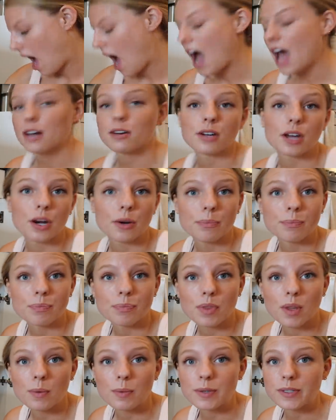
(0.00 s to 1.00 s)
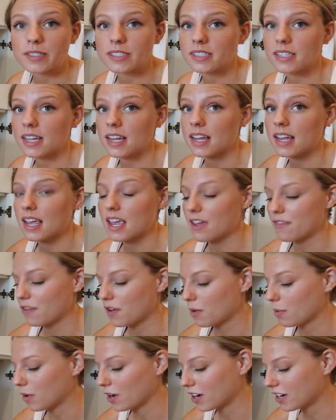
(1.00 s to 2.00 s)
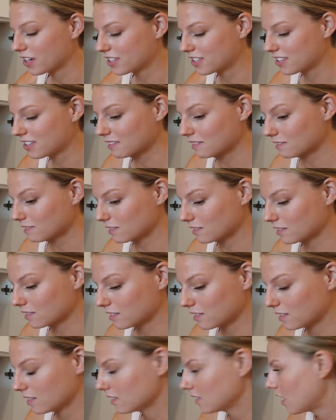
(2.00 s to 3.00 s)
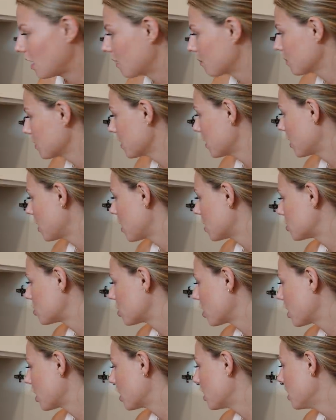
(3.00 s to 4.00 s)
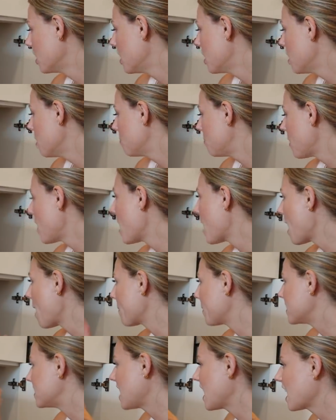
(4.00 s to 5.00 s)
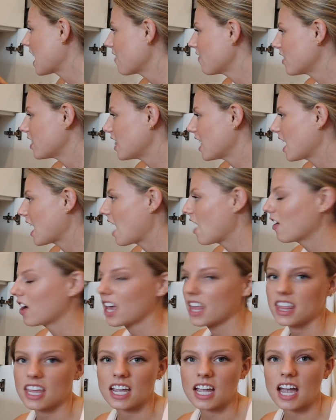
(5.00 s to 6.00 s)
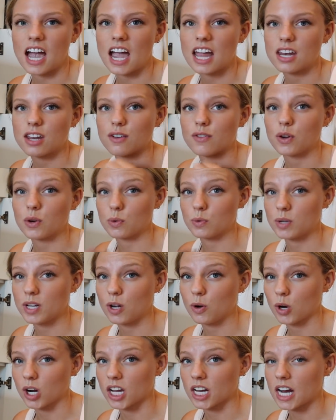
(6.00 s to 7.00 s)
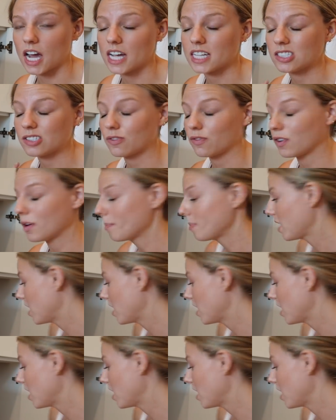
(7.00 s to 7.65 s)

I don't know. We'll see if it works or not. I'm really not sure. But I'm gonna take everything out and then kind of reorganize from